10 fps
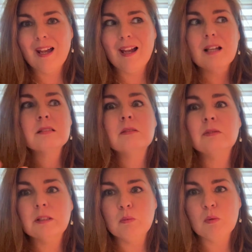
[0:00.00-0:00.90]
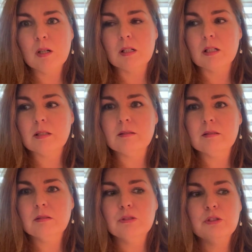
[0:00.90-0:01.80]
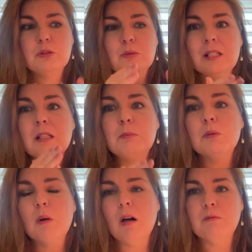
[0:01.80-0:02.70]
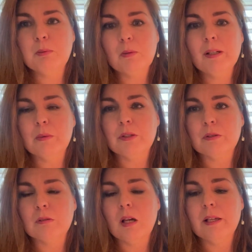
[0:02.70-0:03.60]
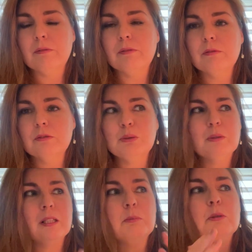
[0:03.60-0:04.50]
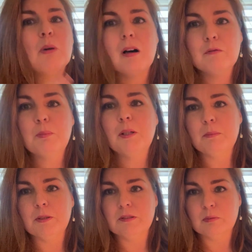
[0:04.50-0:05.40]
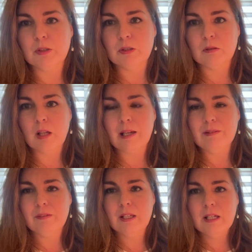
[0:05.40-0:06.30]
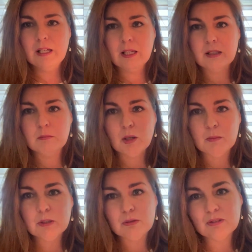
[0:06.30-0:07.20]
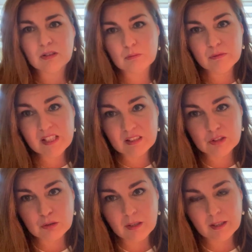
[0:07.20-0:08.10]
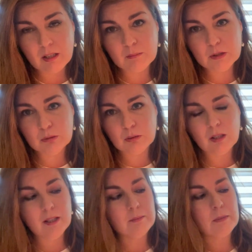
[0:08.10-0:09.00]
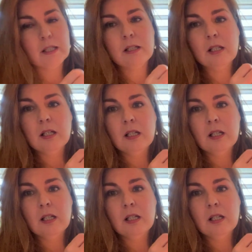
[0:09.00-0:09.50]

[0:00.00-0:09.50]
actively works to keep you off point with your life, to keep you off purpose with your life. And the moment you start really trying to come into alignment,